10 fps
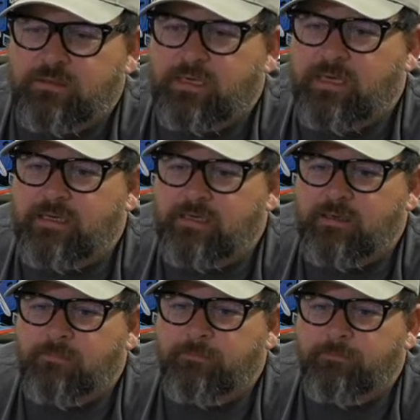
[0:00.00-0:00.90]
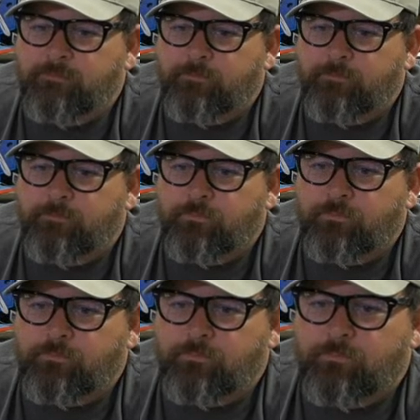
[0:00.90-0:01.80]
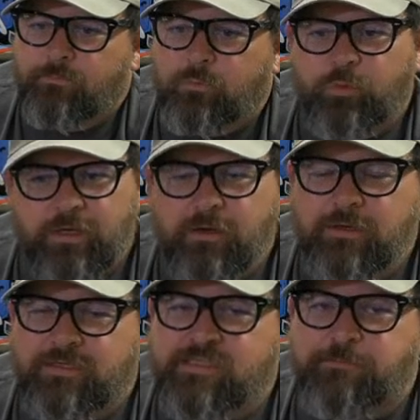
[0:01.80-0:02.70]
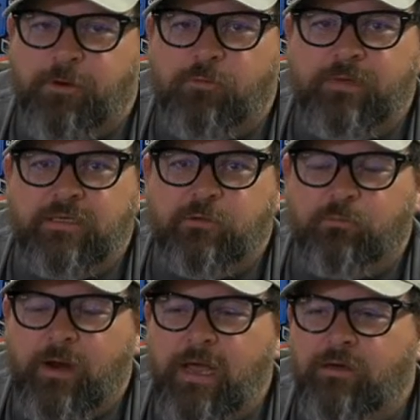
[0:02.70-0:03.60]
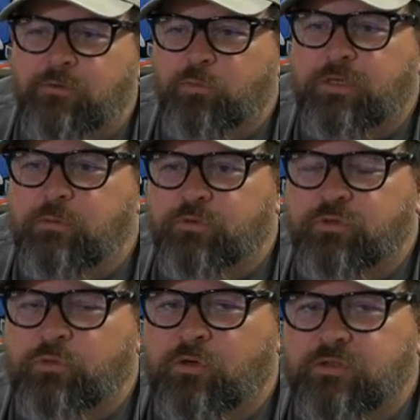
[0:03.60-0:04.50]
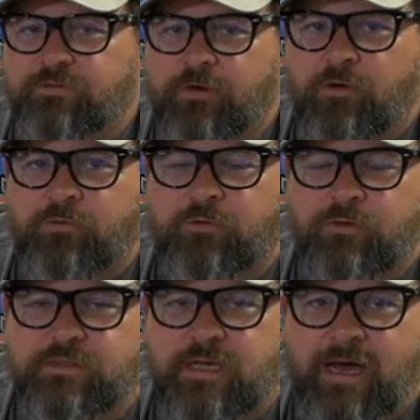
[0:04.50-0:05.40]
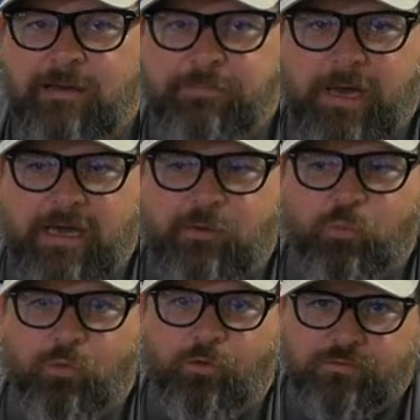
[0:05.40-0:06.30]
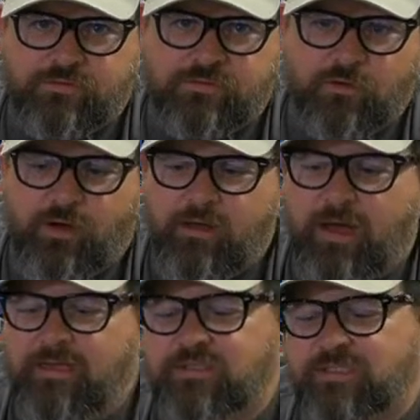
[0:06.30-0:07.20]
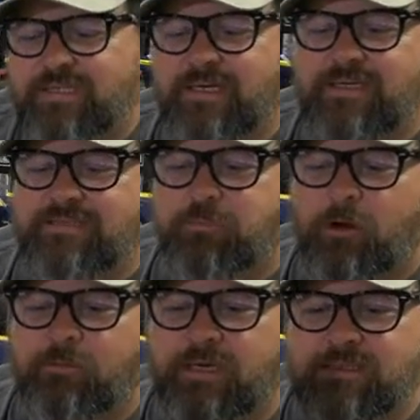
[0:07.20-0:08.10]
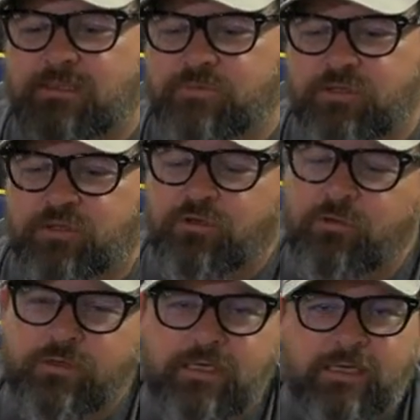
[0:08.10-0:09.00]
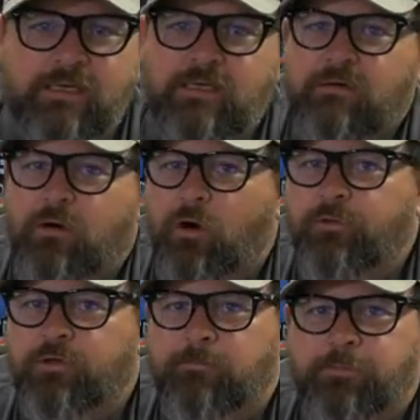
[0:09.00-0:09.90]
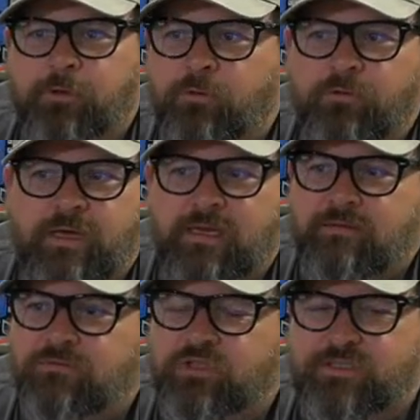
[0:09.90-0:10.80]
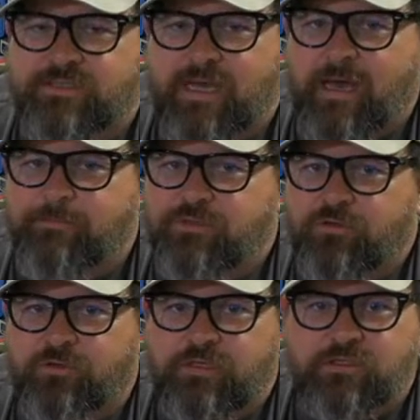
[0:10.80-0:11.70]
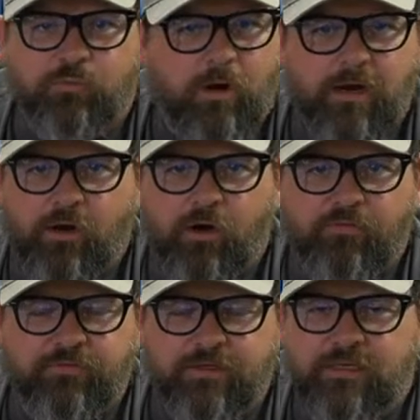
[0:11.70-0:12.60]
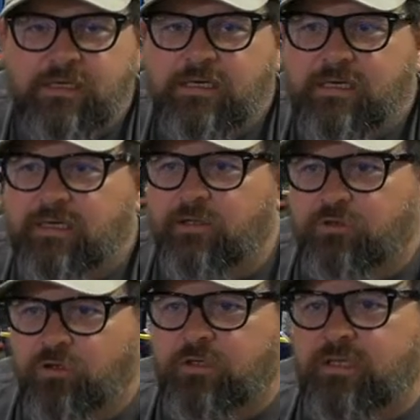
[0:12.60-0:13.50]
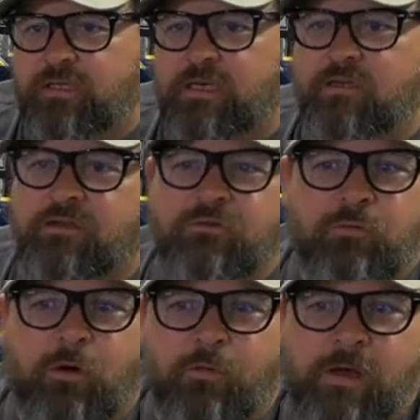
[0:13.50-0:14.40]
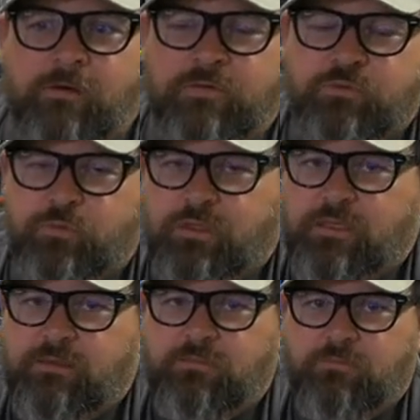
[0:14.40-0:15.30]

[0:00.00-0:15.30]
And we experimented around, and when he would do it on his phone or his iPad, it worked. So I just think he's probably got some security on the computer that just zaps cookies right off. And the cookie at the end of the URL is really